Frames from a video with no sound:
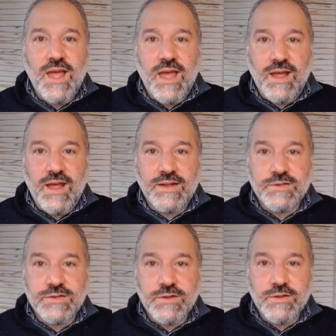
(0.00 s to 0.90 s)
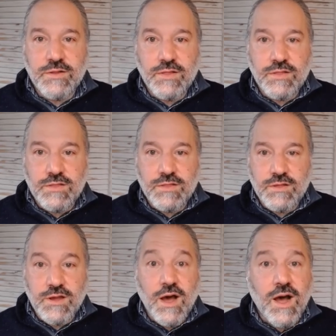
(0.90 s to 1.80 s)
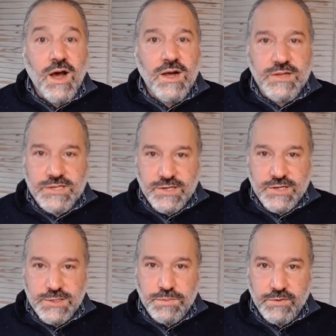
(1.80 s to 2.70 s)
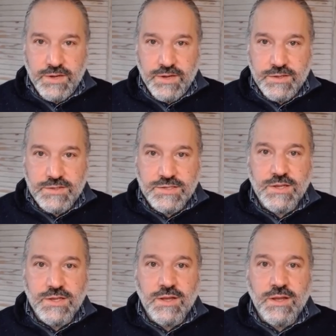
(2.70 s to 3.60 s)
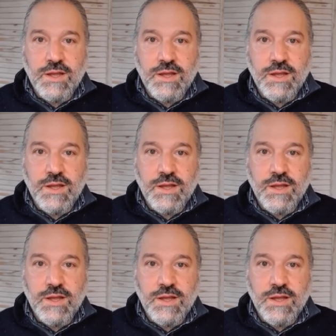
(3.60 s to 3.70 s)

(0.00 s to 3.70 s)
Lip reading: and the college experience